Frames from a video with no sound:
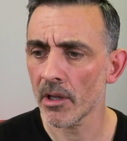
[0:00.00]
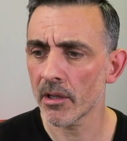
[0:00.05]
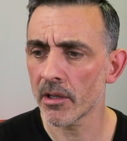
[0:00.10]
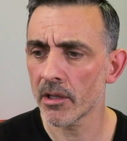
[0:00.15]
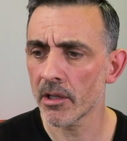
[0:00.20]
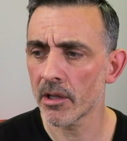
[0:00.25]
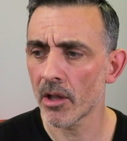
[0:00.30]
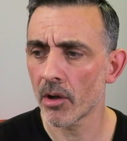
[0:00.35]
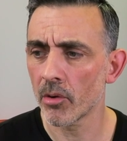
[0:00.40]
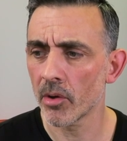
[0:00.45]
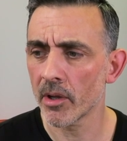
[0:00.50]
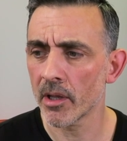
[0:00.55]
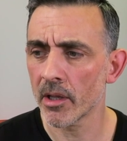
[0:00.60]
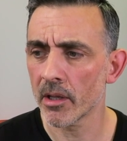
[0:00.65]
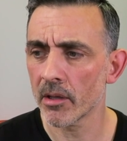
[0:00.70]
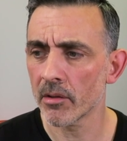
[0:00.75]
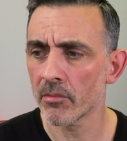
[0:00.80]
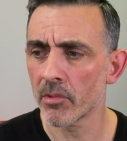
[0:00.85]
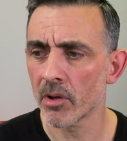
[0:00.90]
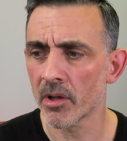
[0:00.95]
you know,
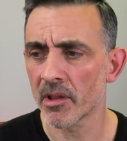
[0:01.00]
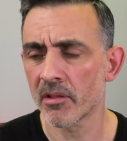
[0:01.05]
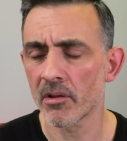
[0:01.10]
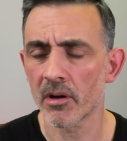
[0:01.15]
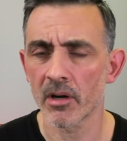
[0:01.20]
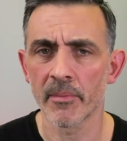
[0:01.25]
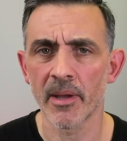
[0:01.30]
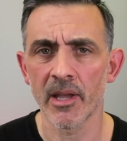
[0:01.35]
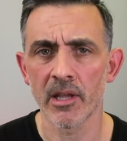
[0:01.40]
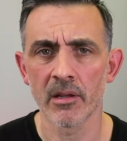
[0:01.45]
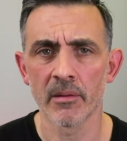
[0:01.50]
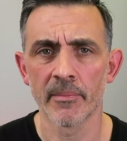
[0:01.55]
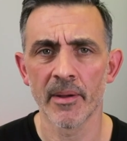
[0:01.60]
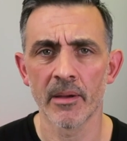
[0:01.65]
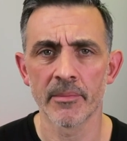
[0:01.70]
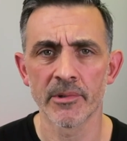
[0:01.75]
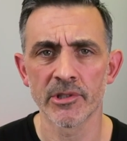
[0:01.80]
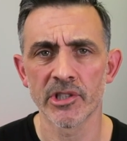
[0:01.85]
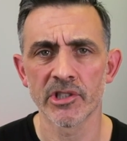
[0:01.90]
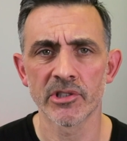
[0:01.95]
well, it's not going to make you a
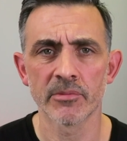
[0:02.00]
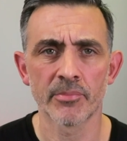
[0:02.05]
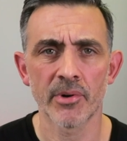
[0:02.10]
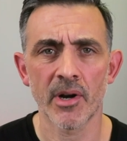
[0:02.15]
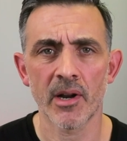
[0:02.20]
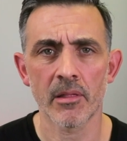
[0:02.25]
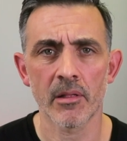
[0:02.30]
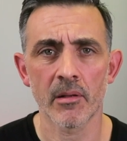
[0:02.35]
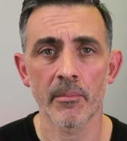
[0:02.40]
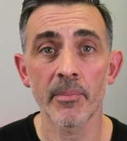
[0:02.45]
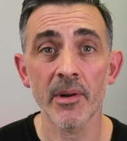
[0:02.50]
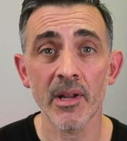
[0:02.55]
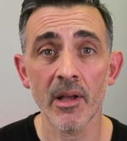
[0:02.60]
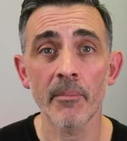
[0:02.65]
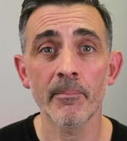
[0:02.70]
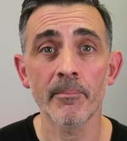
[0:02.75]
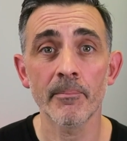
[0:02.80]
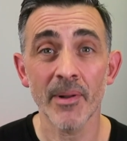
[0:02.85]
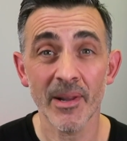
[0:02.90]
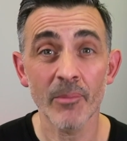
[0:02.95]
better magician, practically, but
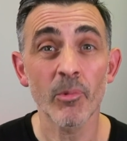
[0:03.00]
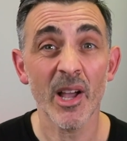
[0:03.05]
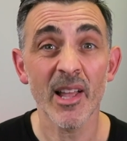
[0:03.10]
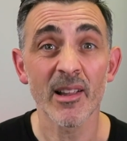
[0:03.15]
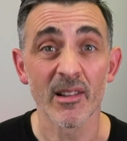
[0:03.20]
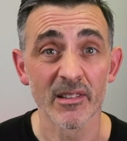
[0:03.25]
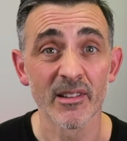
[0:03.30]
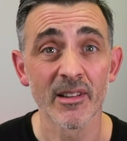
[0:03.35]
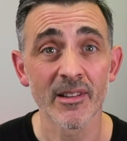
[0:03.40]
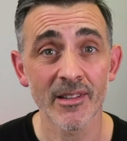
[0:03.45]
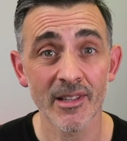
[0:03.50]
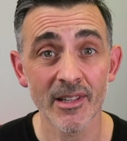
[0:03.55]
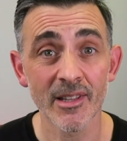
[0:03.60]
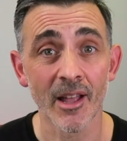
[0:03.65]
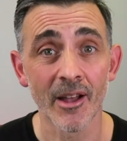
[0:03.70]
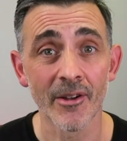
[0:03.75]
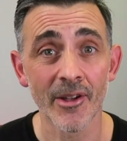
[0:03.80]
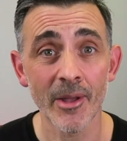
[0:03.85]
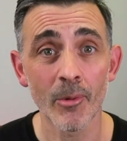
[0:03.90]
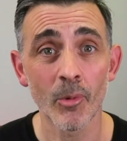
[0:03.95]
it will. You
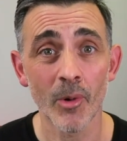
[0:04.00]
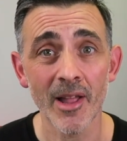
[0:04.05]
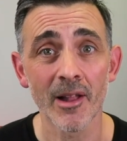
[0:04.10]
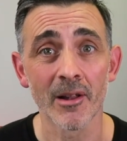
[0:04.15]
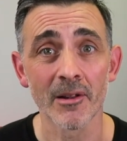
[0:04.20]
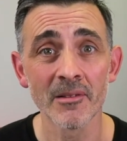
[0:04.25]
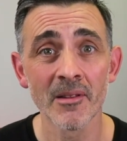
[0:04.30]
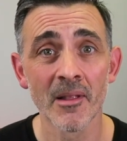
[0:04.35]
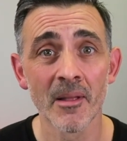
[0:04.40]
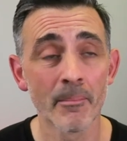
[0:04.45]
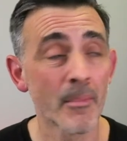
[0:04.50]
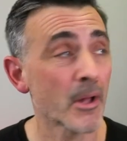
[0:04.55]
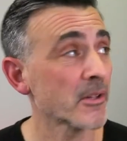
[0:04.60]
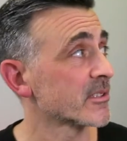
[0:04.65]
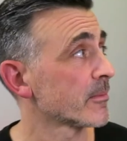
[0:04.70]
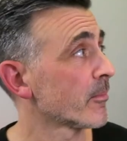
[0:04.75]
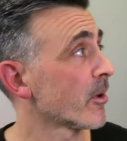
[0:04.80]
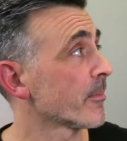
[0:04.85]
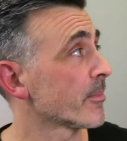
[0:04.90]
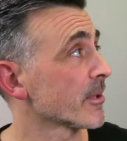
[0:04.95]
know, it will.
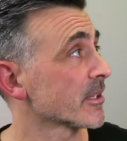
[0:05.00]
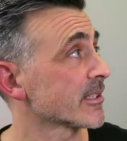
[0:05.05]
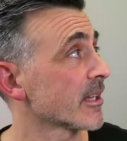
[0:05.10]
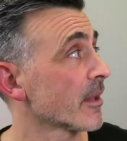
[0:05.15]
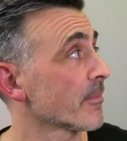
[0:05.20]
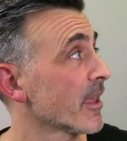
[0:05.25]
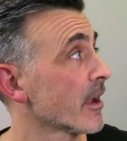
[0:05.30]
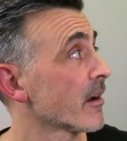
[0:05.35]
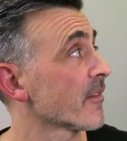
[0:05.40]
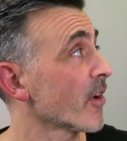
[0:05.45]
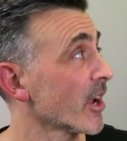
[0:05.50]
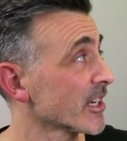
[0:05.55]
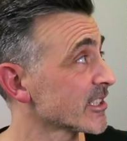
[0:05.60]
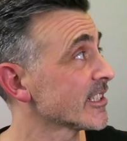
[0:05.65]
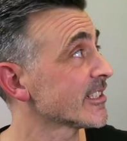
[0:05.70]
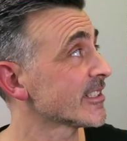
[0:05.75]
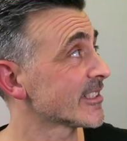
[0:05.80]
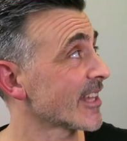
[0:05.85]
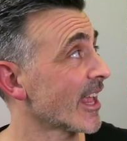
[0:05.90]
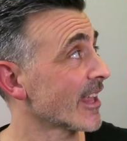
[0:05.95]
Most of my books up there, if I
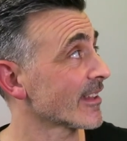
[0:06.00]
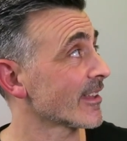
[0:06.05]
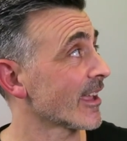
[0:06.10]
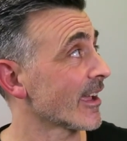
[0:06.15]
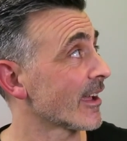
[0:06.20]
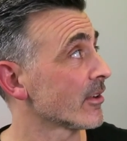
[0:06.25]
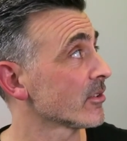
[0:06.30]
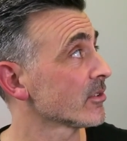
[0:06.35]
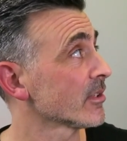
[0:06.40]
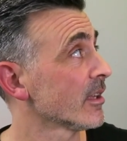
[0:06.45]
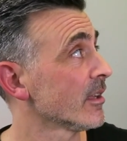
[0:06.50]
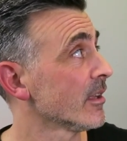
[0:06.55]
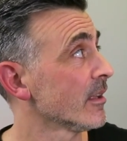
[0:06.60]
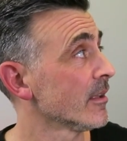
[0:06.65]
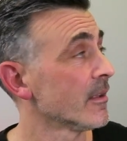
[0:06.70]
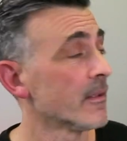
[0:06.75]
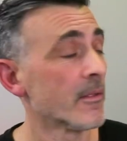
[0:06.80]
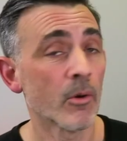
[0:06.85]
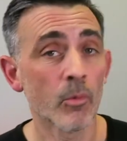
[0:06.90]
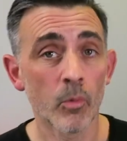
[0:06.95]
actually sat down
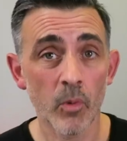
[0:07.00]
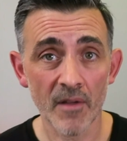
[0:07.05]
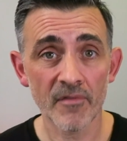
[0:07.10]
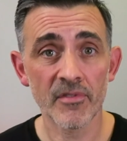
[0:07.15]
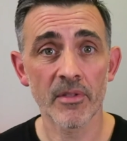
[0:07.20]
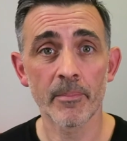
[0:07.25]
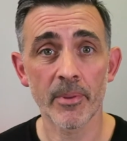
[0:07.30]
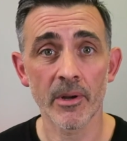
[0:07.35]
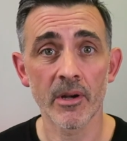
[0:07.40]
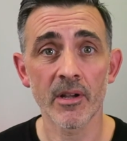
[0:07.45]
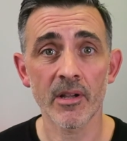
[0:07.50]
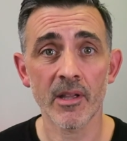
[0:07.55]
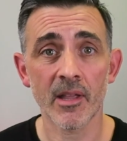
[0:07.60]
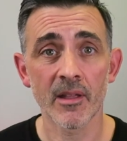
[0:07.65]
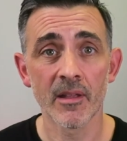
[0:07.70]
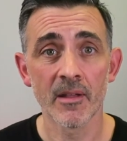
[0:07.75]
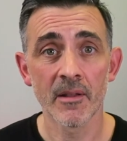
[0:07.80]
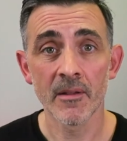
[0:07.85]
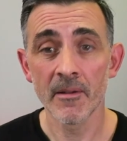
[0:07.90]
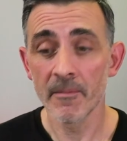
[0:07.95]
with the
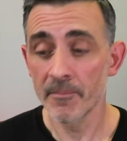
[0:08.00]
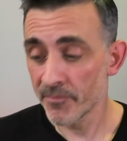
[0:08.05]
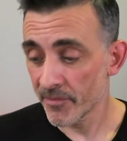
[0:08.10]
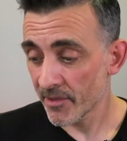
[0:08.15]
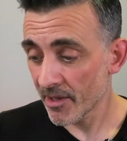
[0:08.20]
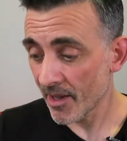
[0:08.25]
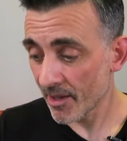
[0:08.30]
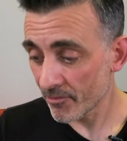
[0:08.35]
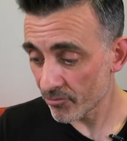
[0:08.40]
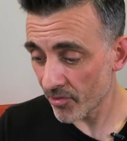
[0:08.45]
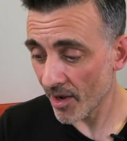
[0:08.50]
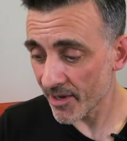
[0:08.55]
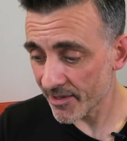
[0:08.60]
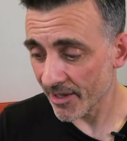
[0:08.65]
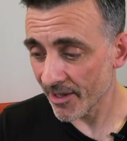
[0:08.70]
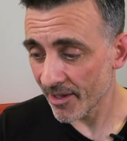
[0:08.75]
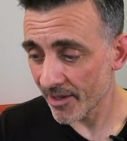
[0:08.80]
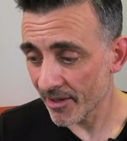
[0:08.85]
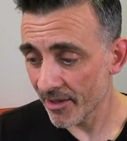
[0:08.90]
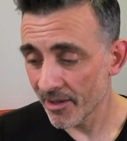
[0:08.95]
book, read
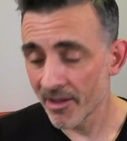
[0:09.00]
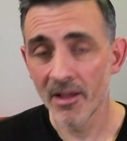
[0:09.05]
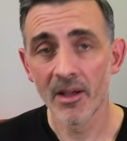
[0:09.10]
it,